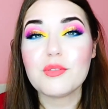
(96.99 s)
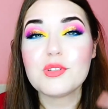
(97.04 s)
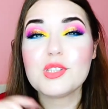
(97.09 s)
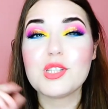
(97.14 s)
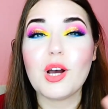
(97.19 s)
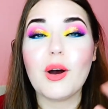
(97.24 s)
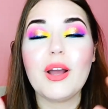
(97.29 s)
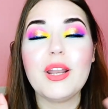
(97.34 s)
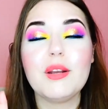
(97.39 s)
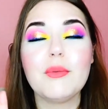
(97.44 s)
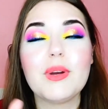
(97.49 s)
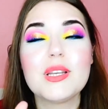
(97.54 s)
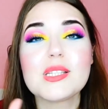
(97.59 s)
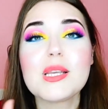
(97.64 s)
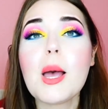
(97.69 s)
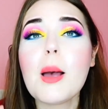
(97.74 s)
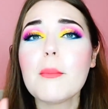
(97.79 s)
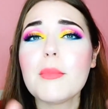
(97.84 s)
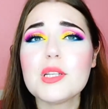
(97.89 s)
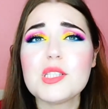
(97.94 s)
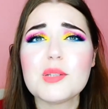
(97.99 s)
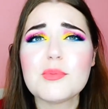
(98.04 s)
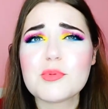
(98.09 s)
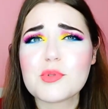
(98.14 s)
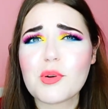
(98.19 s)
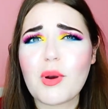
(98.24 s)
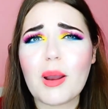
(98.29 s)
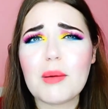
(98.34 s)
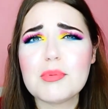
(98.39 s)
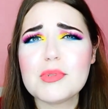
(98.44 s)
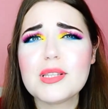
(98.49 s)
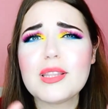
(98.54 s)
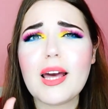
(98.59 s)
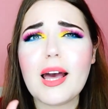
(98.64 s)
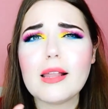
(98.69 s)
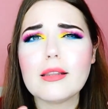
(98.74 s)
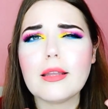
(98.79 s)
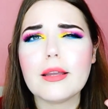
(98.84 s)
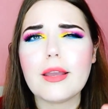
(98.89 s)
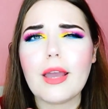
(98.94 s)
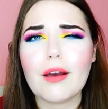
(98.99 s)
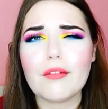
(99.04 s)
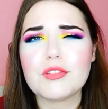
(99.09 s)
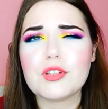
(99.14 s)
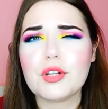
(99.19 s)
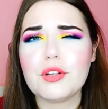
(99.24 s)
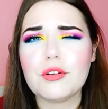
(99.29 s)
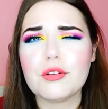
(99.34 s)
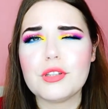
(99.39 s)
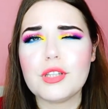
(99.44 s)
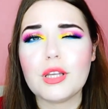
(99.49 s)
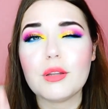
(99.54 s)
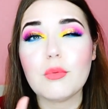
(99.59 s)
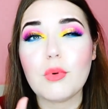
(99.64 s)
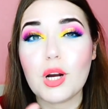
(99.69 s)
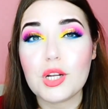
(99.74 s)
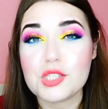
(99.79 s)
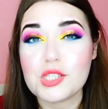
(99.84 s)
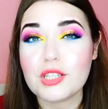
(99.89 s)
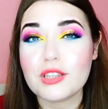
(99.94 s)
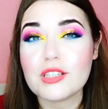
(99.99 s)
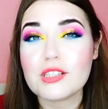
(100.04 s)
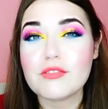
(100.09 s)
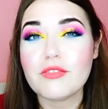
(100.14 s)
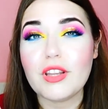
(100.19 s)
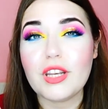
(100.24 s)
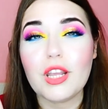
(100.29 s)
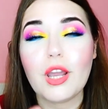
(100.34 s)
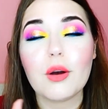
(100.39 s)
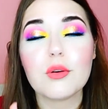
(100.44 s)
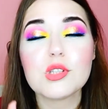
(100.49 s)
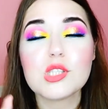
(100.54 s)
So anyways, but subscribe to that like after you're done watching this video.